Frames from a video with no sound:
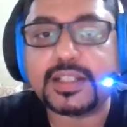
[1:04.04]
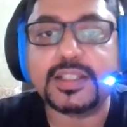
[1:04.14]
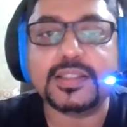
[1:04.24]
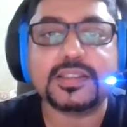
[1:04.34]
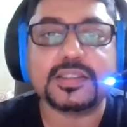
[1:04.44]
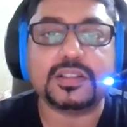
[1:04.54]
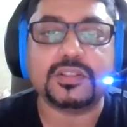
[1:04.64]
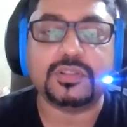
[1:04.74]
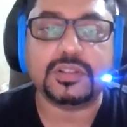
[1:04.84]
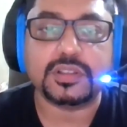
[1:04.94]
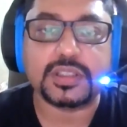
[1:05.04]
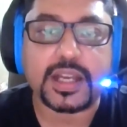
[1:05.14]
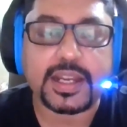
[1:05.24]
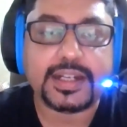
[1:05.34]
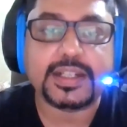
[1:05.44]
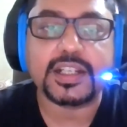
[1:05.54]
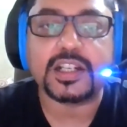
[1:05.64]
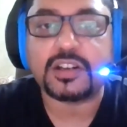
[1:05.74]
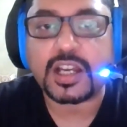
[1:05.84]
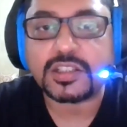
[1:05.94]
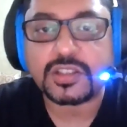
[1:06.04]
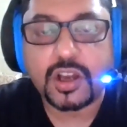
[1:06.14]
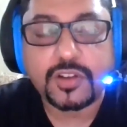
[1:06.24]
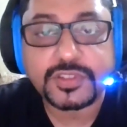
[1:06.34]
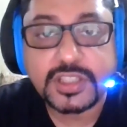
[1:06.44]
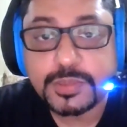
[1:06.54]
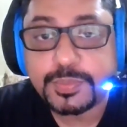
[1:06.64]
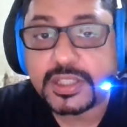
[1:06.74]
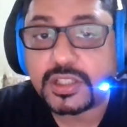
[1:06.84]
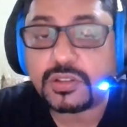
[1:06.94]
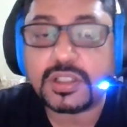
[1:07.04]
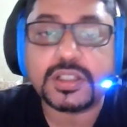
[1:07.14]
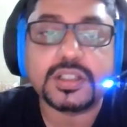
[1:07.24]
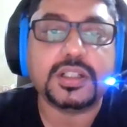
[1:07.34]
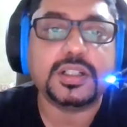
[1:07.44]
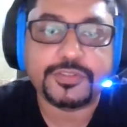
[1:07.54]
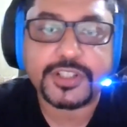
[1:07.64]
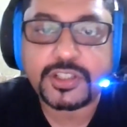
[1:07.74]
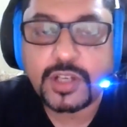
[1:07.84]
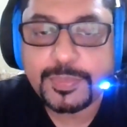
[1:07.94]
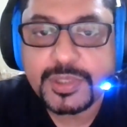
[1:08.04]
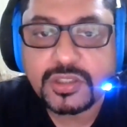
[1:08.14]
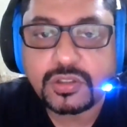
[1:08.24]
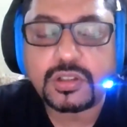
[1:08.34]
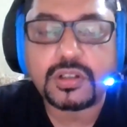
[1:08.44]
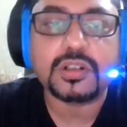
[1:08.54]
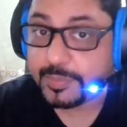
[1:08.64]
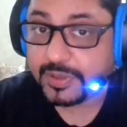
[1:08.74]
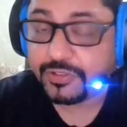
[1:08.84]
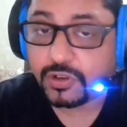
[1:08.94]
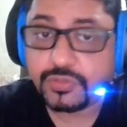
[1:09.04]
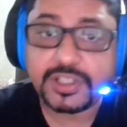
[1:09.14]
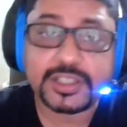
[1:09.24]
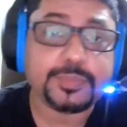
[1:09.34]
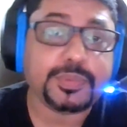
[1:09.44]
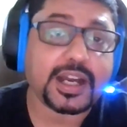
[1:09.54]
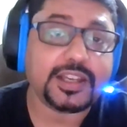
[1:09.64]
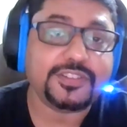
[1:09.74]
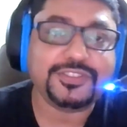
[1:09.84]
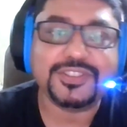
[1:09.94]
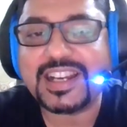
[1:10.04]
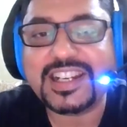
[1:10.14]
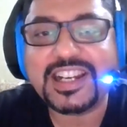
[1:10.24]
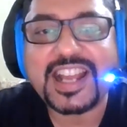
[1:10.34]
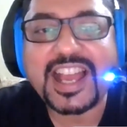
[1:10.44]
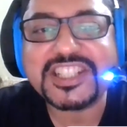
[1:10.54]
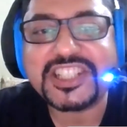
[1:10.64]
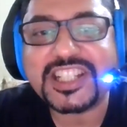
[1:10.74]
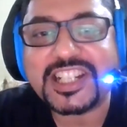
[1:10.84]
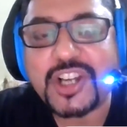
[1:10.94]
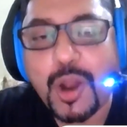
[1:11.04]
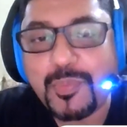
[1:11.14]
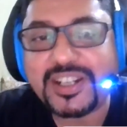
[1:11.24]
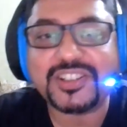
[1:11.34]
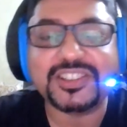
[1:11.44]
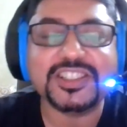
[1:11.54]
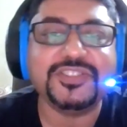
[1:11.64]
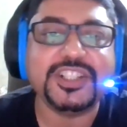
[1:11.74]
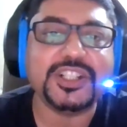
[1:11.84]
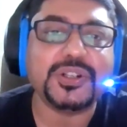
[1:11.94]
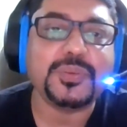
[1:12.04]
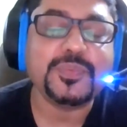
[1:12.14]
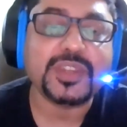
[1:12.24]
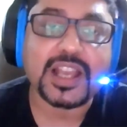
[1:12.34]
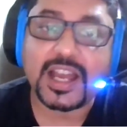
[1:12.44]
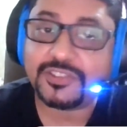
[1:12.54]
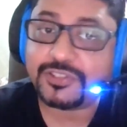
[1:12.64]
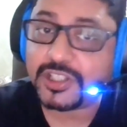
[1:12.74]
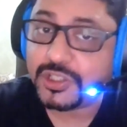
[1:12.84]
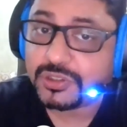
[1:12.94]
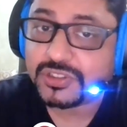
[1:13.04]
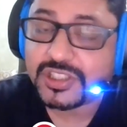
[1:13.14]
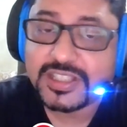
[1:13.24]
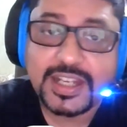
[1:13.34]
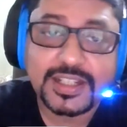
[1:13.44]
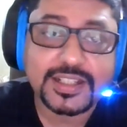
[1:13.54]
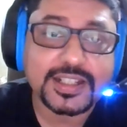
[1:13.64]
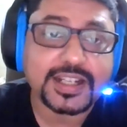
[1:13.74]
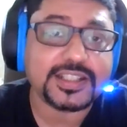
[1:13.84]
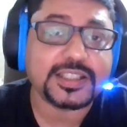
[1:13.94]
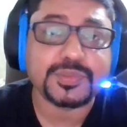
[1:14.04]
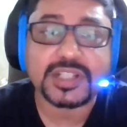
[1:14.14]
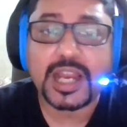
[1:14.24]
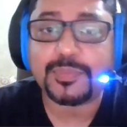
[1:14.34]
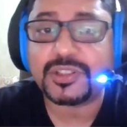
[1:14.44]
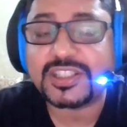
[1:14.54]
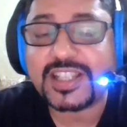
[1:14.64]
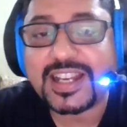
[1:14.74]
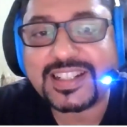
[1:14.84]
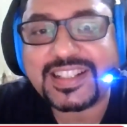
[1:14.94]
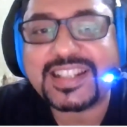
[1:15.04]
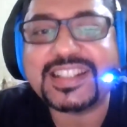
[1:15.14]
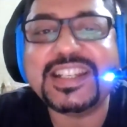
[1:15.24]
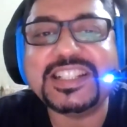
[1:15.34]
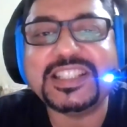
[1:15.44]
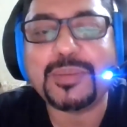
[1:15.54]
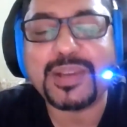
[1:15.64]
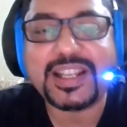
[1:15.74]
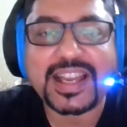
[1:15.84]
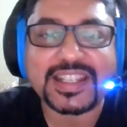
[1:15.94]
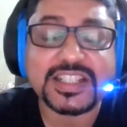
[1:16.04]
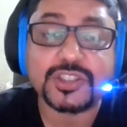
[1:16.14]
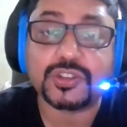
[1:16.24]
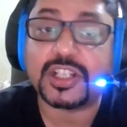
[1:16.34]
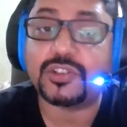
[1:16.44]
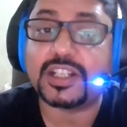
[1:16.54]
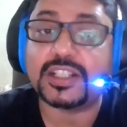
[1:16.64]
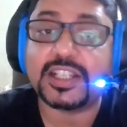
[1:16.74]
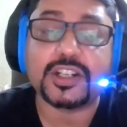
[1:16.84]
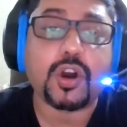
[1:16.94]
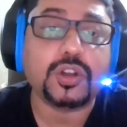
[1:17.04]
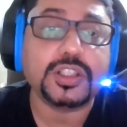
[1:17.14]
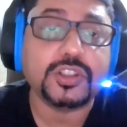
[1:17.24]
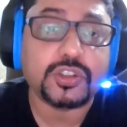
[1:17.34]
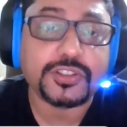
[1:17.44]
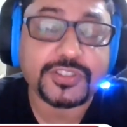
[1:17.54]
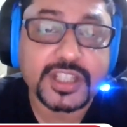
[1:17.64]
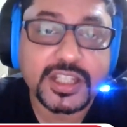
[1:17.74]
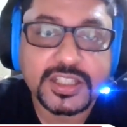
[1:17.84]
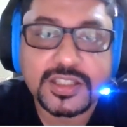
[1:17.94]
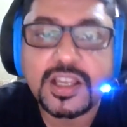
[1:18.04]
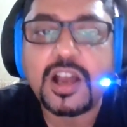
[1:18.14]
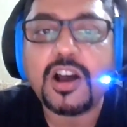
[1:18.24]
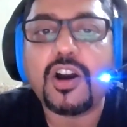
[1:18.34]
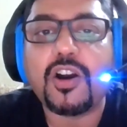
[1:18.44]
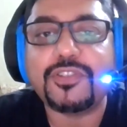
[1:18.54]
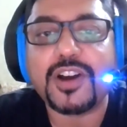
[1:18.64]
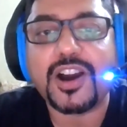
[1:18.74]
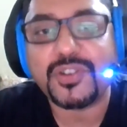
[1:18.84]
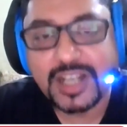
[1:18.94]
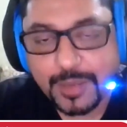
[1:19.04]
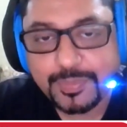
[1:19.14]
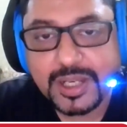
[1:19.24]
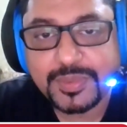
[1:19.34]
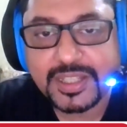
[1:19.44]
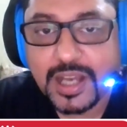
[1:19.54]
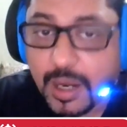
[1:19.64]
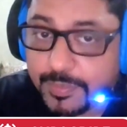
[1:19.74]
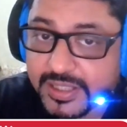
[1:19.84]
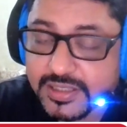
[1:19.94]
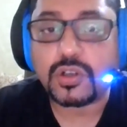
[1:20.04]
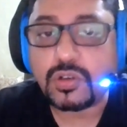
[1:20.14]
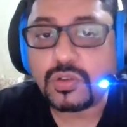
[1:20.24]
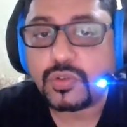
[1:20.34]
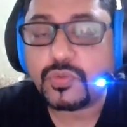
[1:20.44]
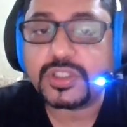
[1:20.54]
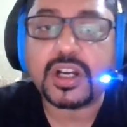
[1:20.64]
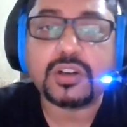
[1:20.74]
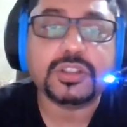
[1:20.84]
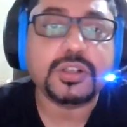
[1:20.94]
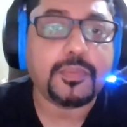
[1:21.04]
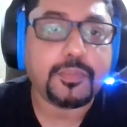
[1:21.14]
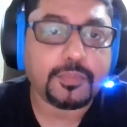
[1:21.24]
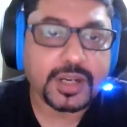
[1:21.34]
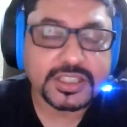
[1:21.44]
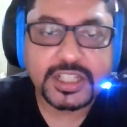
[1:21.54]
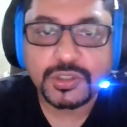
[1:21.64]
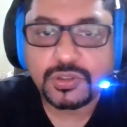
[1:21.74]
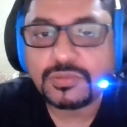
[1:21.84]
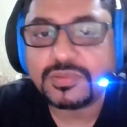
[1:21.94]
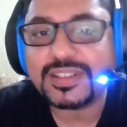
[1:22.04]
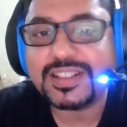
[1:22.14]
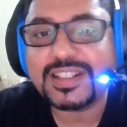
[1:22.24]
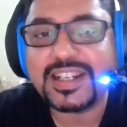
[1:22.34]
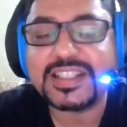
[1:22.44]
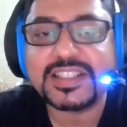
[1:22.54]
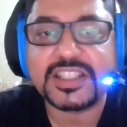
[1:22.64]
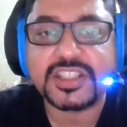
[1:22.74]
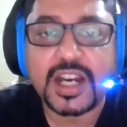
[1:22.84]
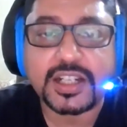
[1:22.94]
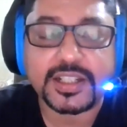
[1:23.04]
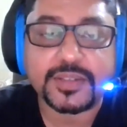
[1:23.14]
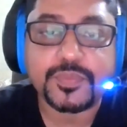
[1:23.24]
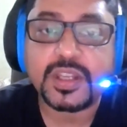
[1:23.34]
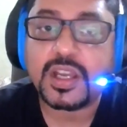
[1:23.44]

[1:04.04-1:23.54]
that is the entire crux of this particular video episode. But before we deep dive, kindly like, share and comment on this video. And if you're new to this channel, kindly subscribe to the channel and hit the bell icon so that you can get all the notifications of our upcoming update. So without much ado, let's get started.